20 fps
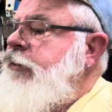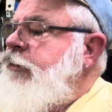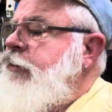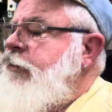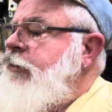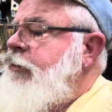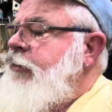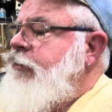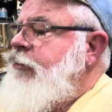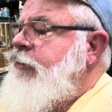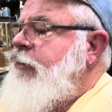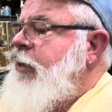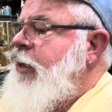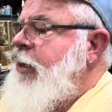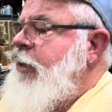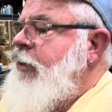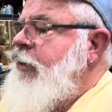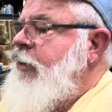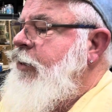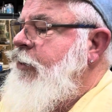This
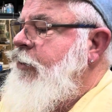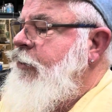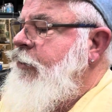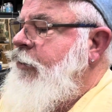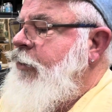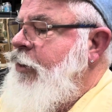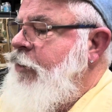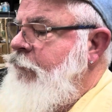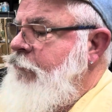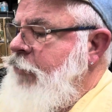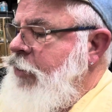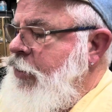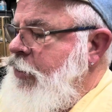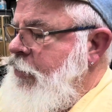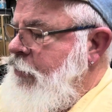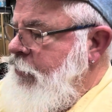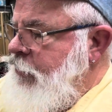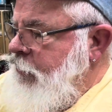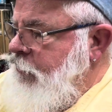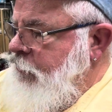side here came
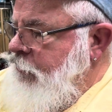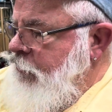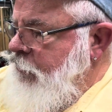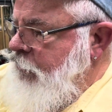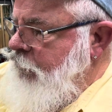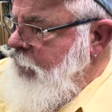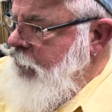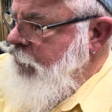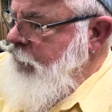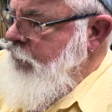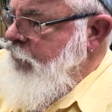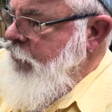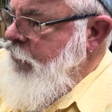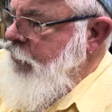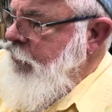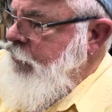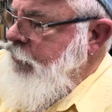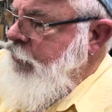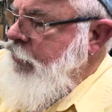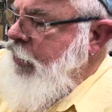out, it's going to be
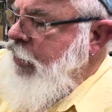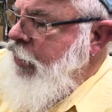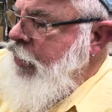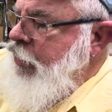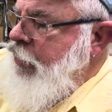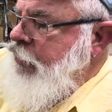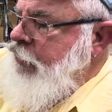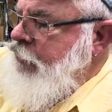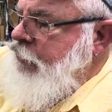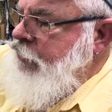pretty tight.